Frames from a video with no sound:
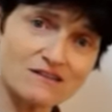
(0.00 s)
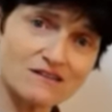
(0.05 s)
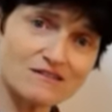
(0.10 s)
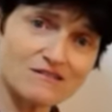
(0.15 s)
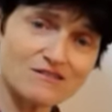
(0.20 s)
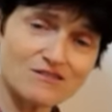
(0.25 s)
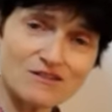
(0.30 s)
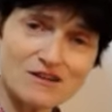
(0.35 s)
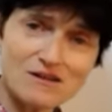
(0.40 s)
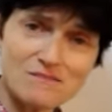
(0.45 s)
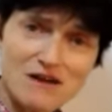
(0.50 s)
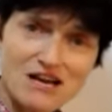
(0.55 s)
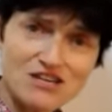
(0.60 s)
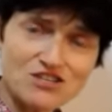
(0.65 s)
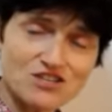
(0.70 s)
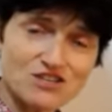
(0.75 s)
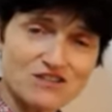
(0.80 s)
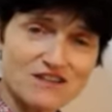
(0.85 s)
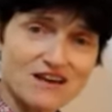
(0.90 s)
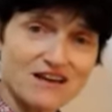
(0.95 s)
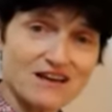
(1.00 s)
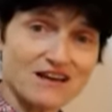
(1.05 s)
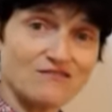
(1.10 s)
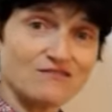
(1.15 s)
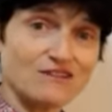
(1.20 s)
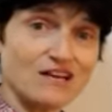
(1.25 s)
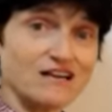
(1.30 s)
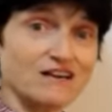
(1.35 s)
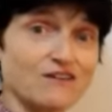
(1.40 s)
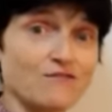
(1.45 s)
you can imagine they're kind
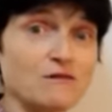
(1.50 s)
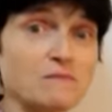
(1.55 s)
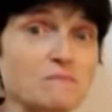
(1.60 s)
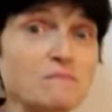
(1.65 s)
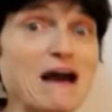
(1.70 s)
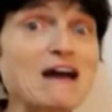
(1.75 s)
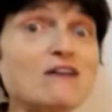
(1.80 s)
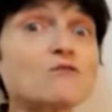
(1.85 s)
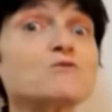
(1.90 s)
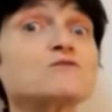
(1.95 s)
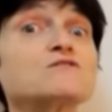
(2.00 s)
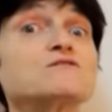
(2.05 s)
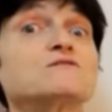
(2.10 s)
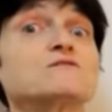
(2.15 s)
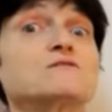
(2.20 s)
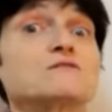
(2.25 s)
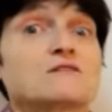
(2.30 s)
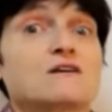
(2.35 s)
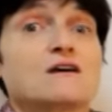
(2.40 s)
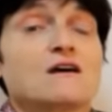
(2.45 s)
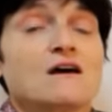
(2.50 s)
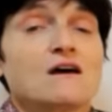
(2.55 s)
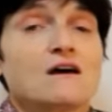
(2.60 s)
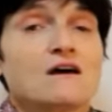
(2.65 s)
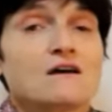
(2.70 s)
of like going backwards.